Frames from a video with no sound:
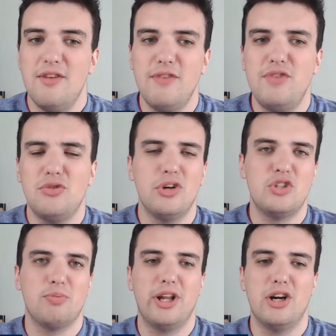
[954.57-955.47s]
53
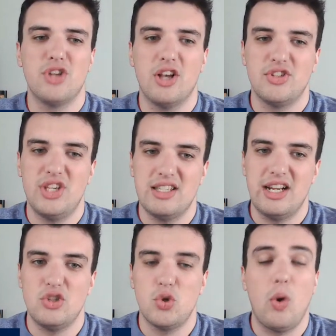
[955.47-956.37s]
splitters all season
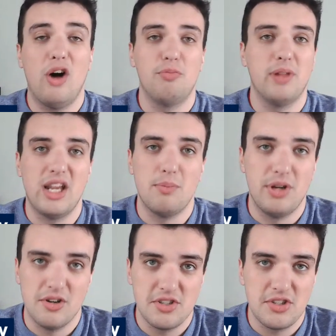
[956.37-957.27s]
and 12 plate
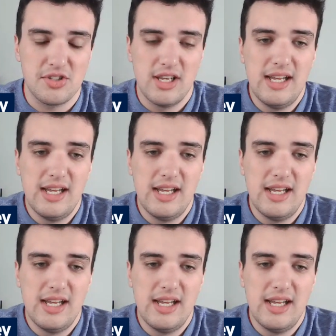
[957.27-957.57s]
appearances.